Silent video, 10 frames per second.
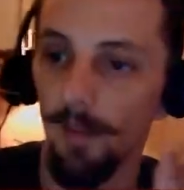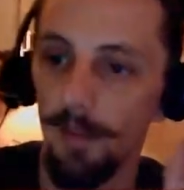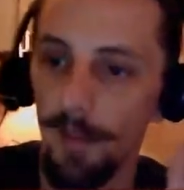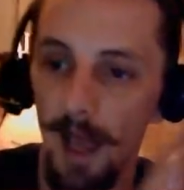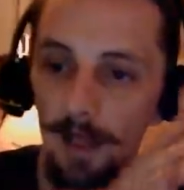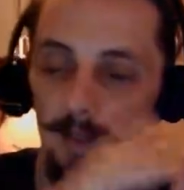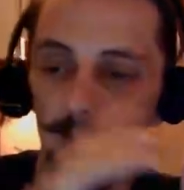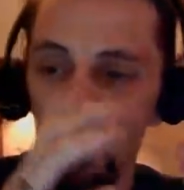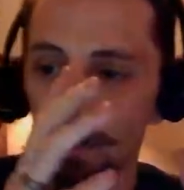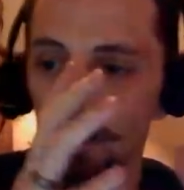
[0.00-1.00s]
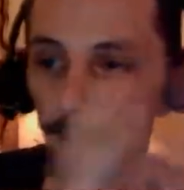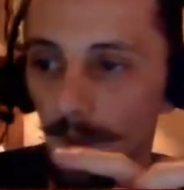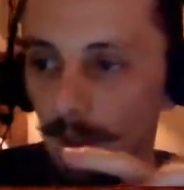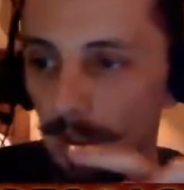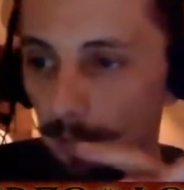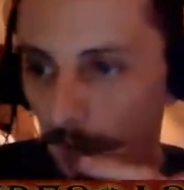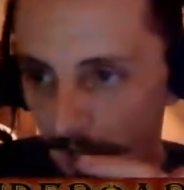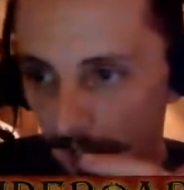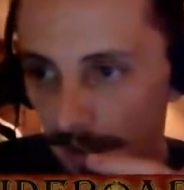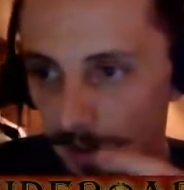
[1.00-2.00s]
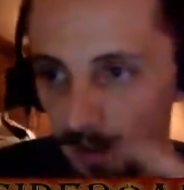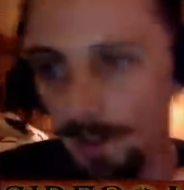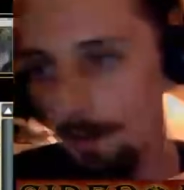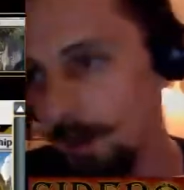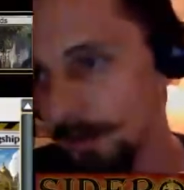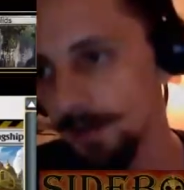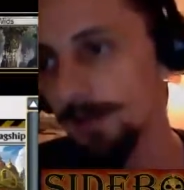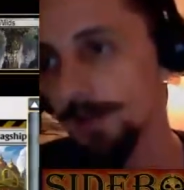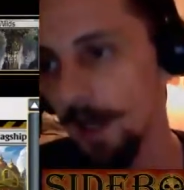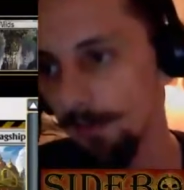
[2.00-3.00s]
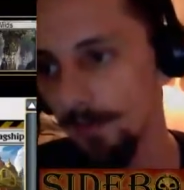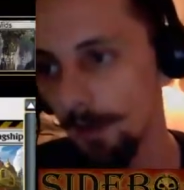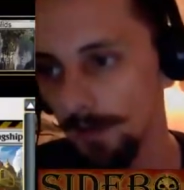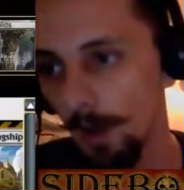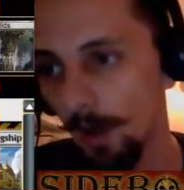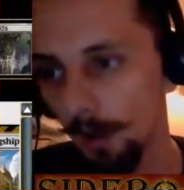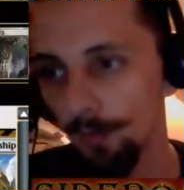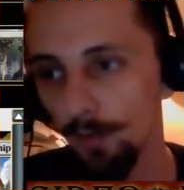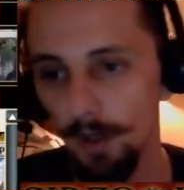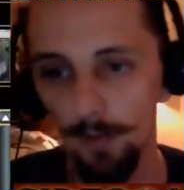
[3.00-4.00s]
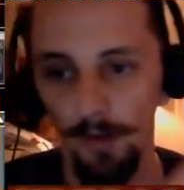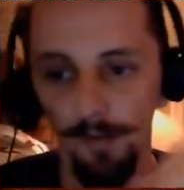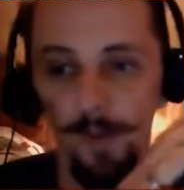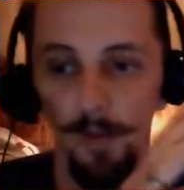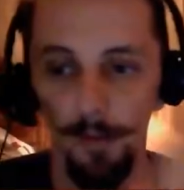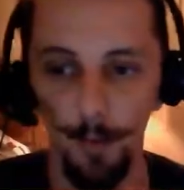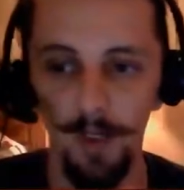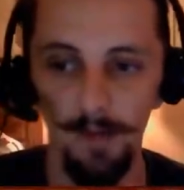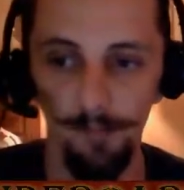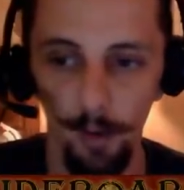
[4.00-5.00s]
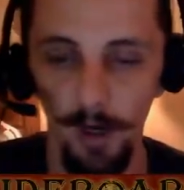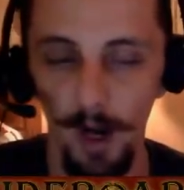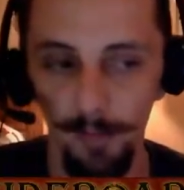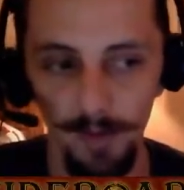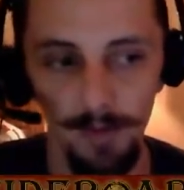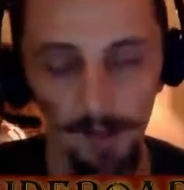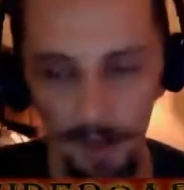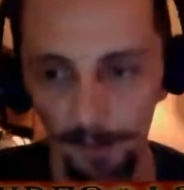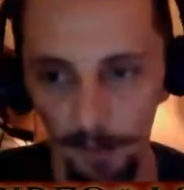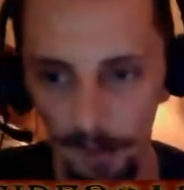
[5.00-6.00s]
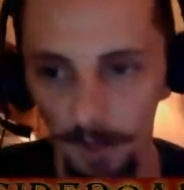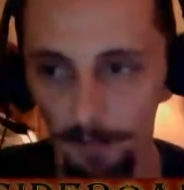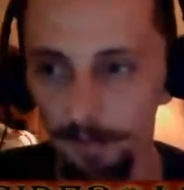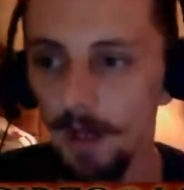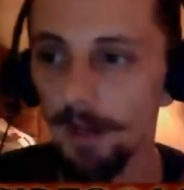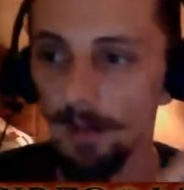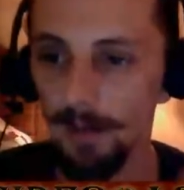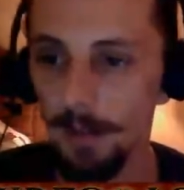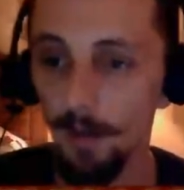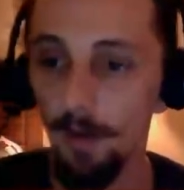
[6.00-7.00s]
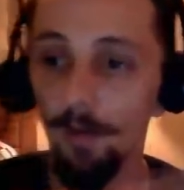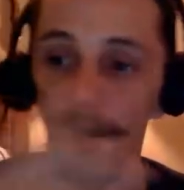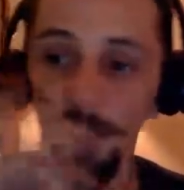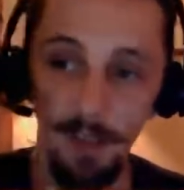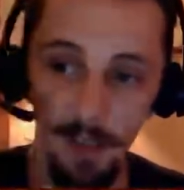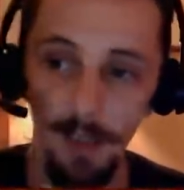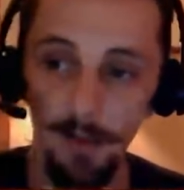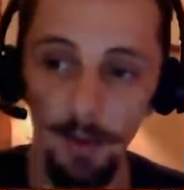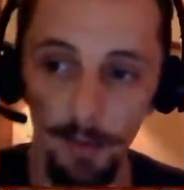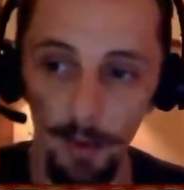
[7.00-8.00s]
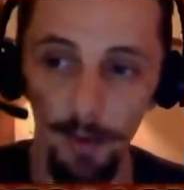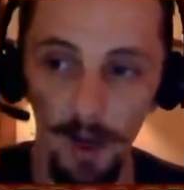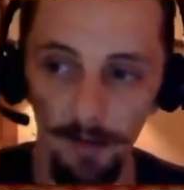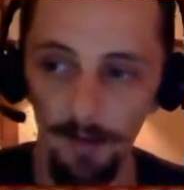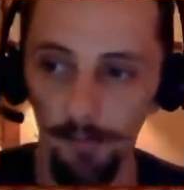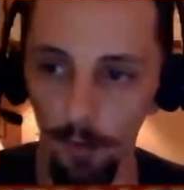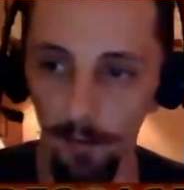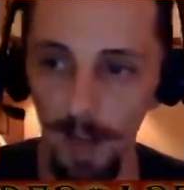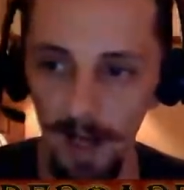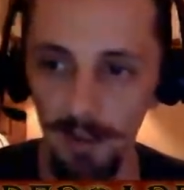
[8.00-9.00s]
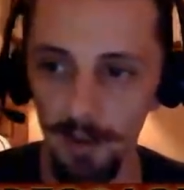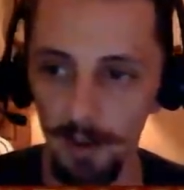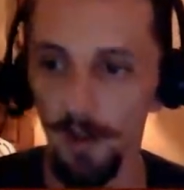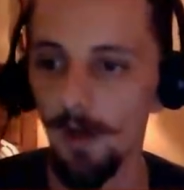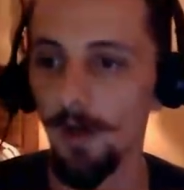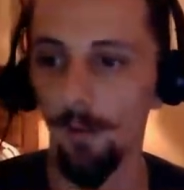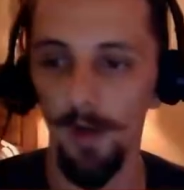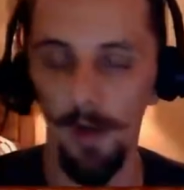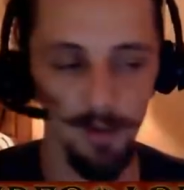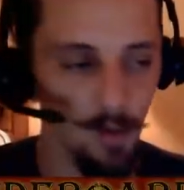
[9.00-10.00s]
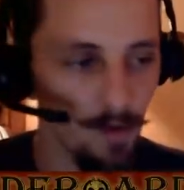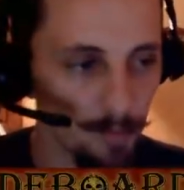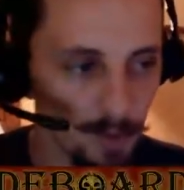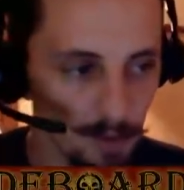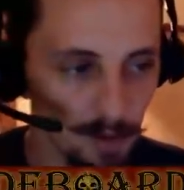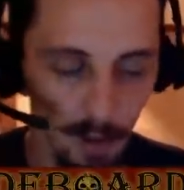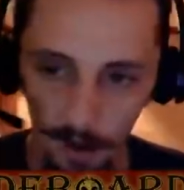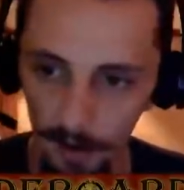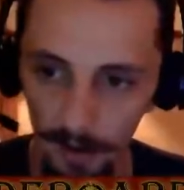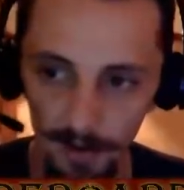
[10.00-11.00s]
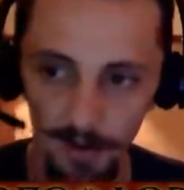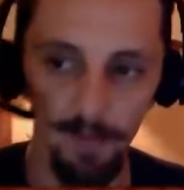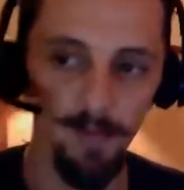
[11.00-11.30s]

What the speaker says: That is a complete package. Now, most of the time, those are run with 3 to 4 copies of Aether Hub. So, again, you do have the full package. We also have the Pia Nalars.